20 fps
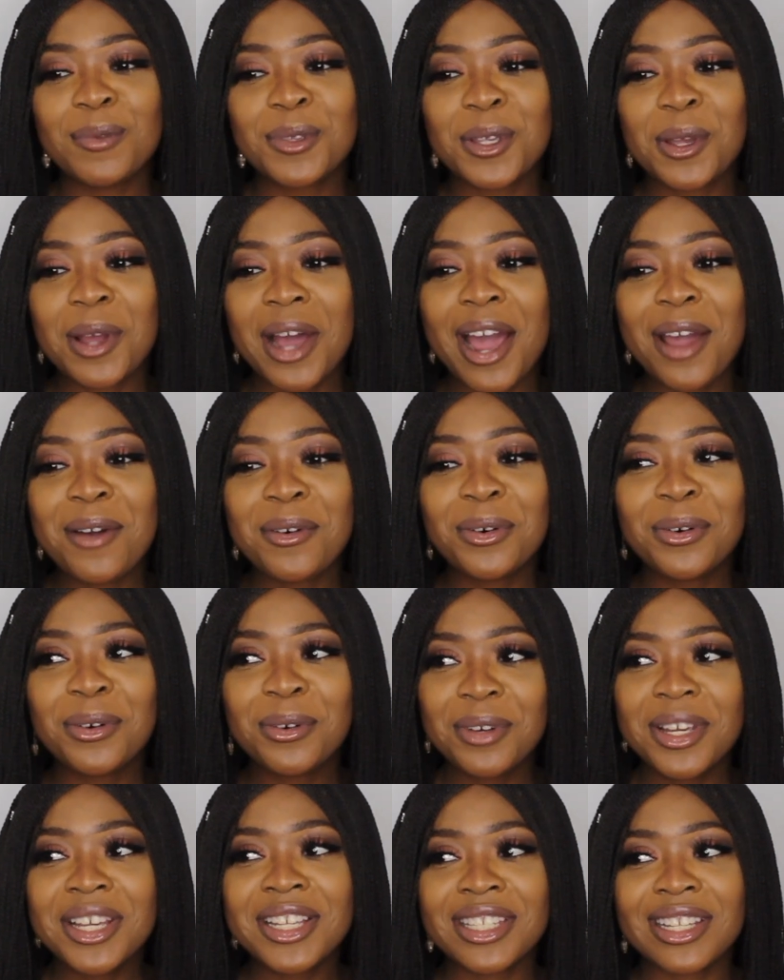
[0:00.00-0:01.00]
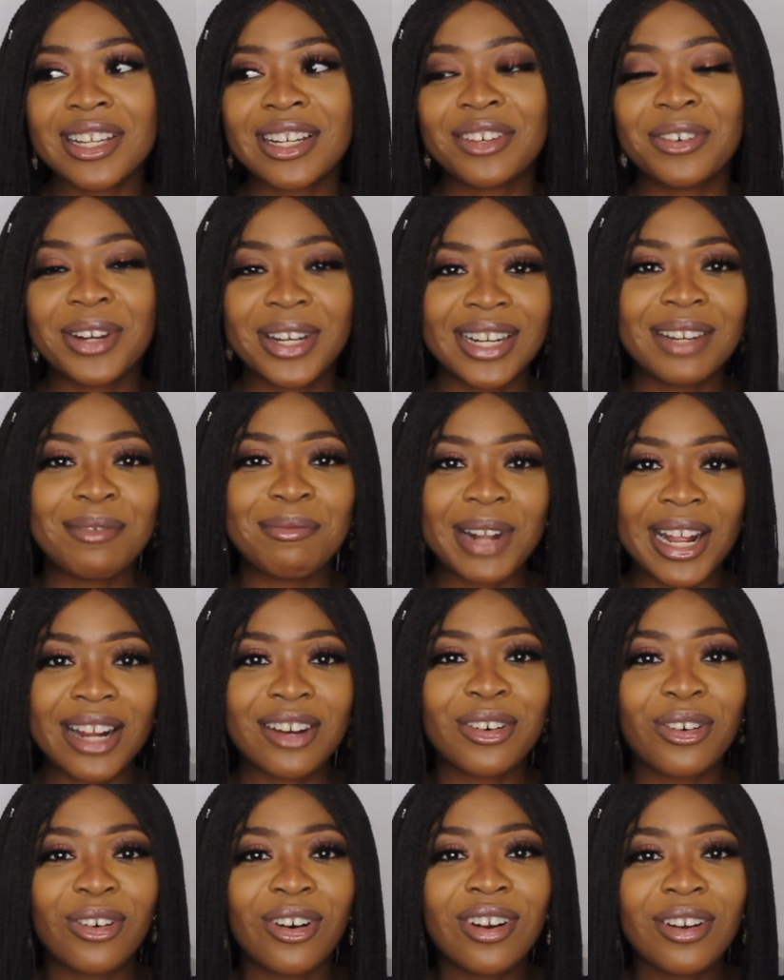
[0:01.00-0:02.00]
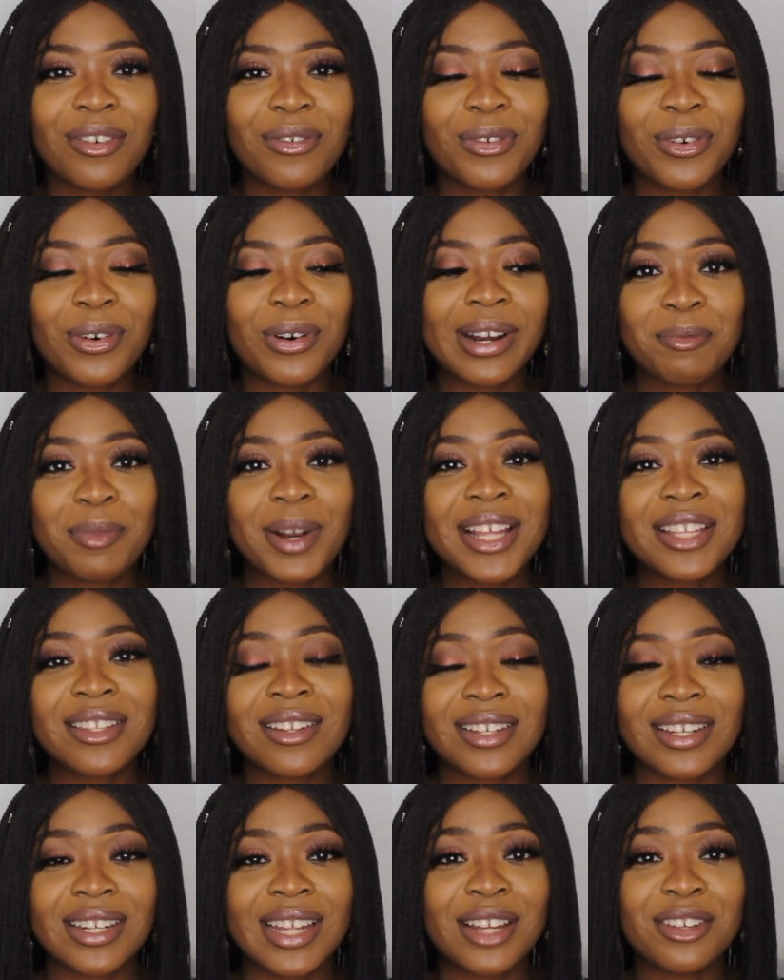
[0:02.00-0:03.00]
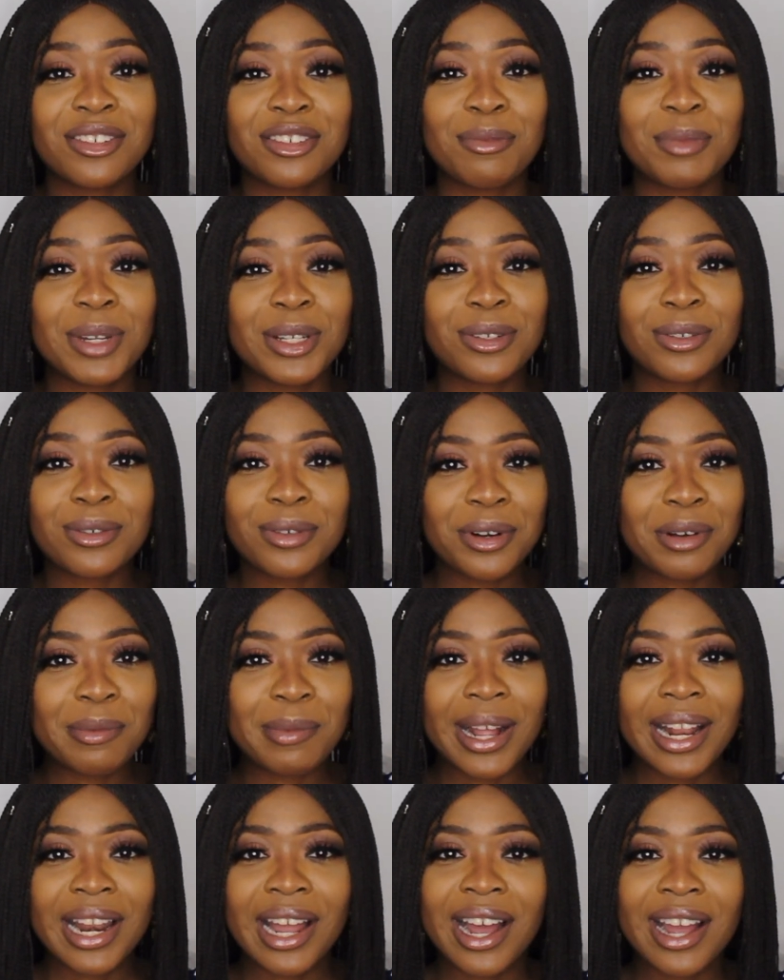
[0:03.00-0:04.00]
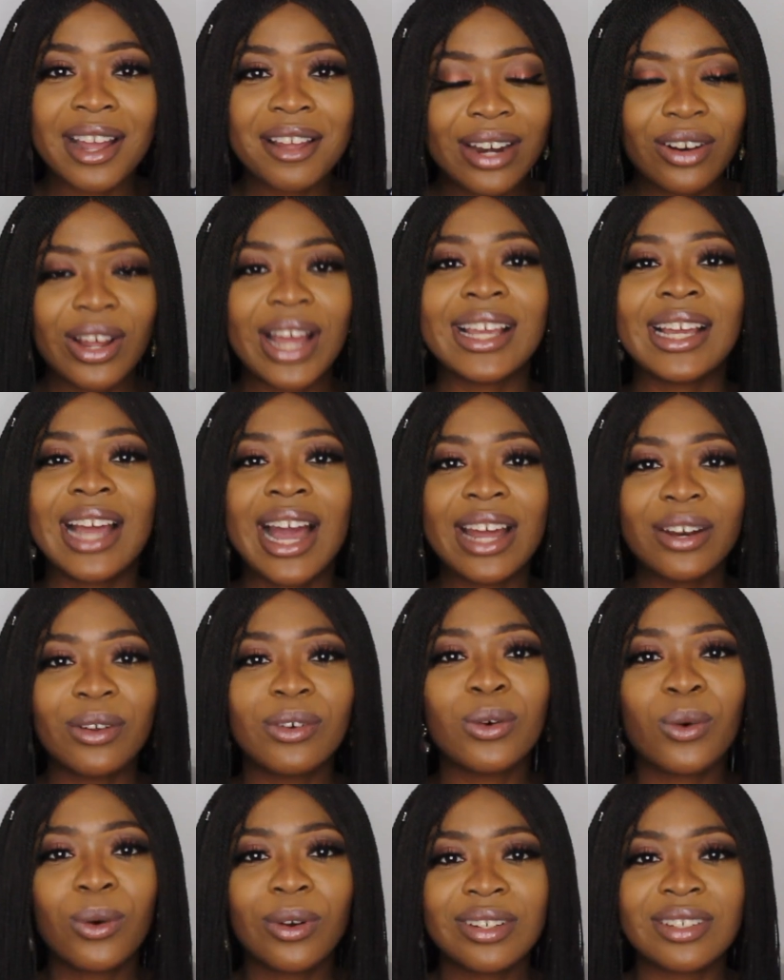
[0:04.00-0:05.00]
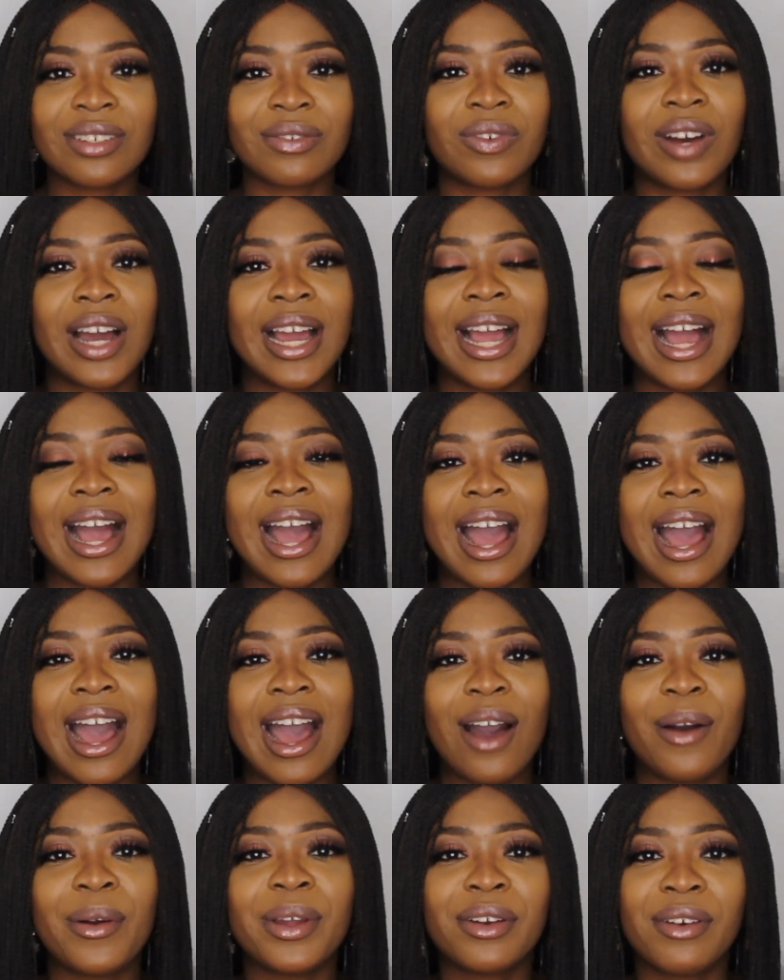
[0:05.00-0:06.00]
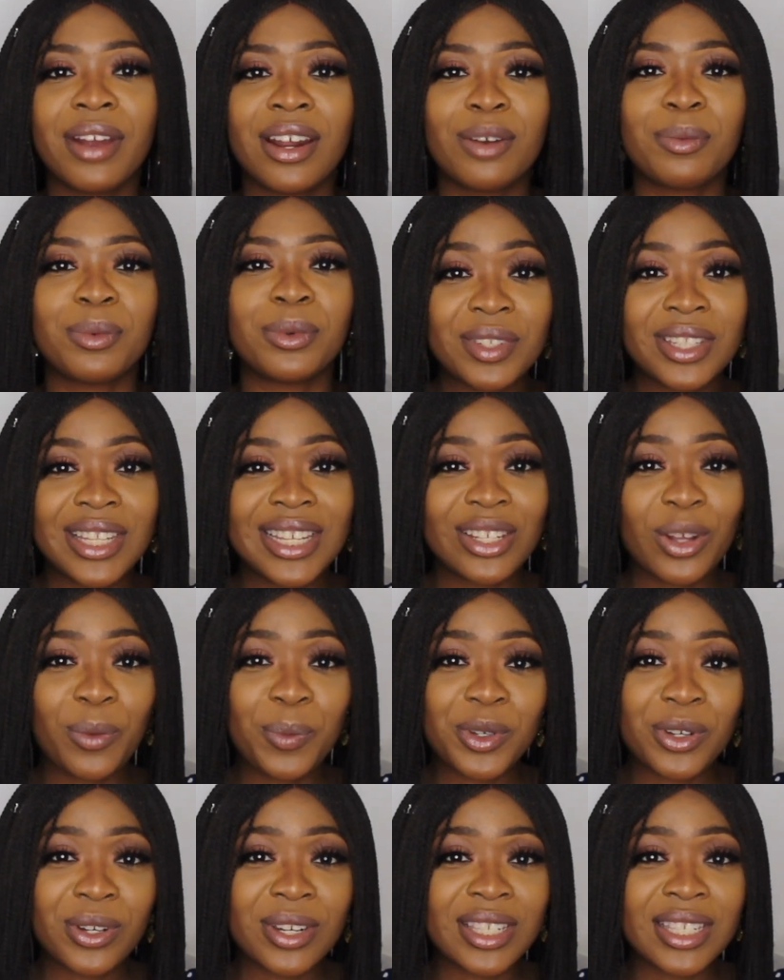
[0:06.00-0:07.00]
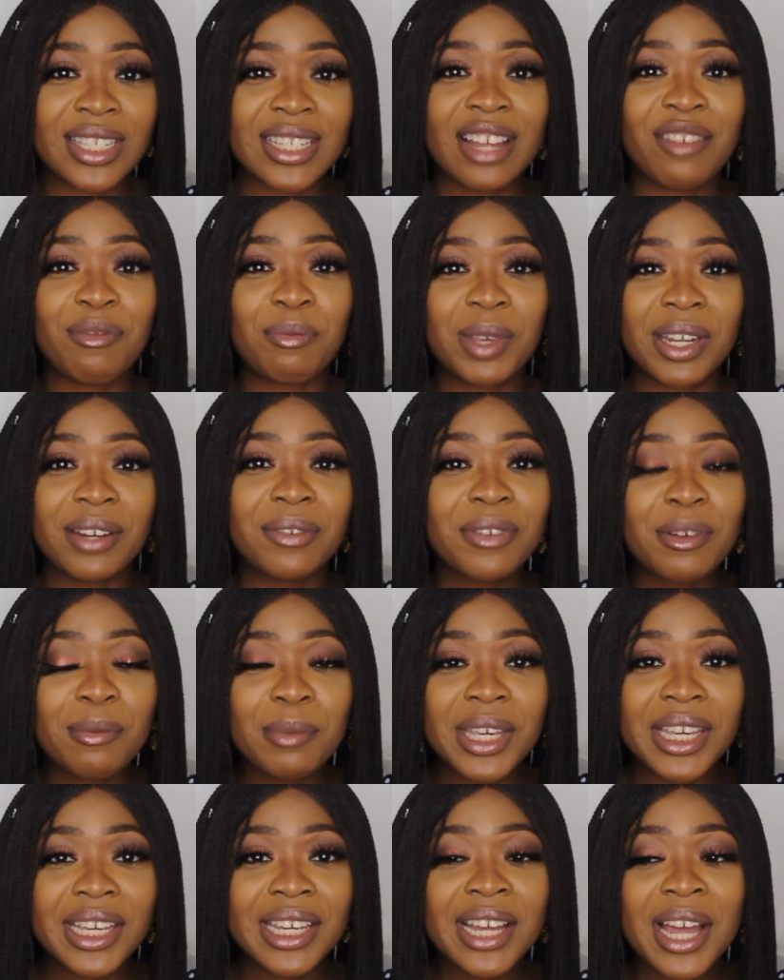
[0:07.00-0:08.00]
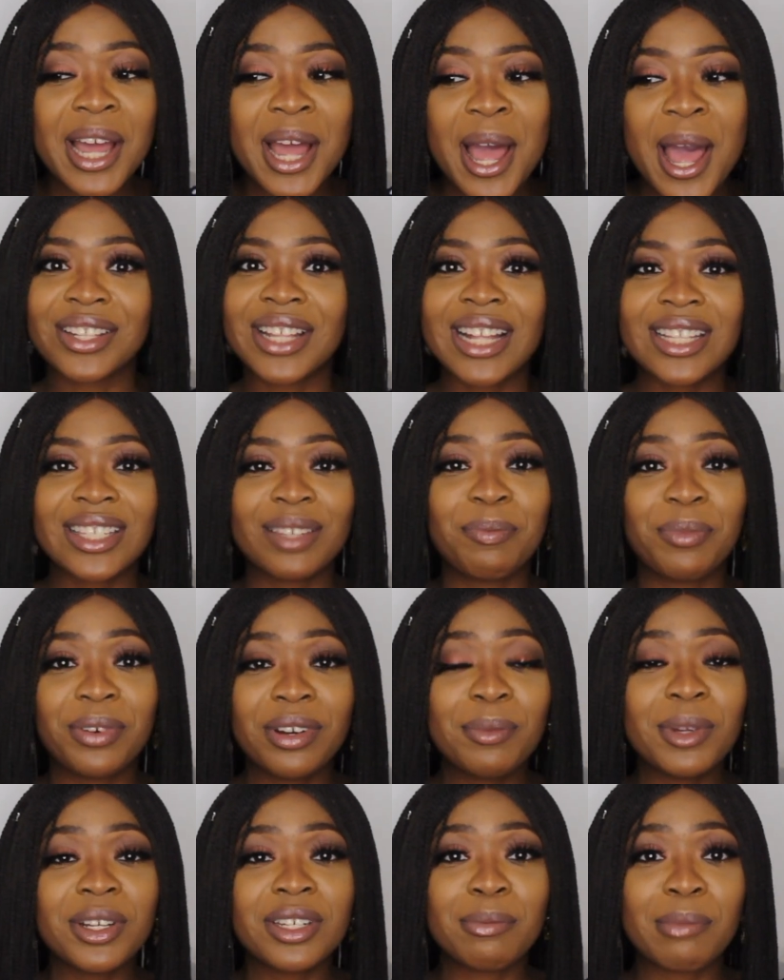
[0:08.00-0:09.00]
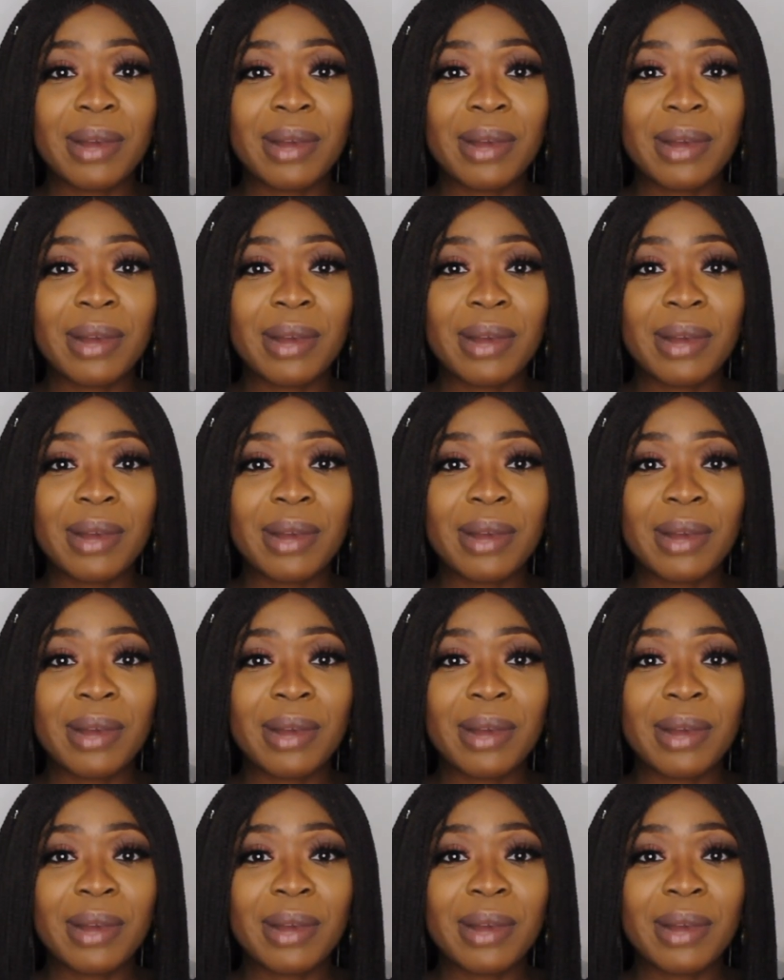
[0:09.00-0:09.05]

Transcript: So I will always credit BlackRock for playing such an instrumental role in my life, and I cannot quantify how incredible these opportunities have been for me. So that's pretty much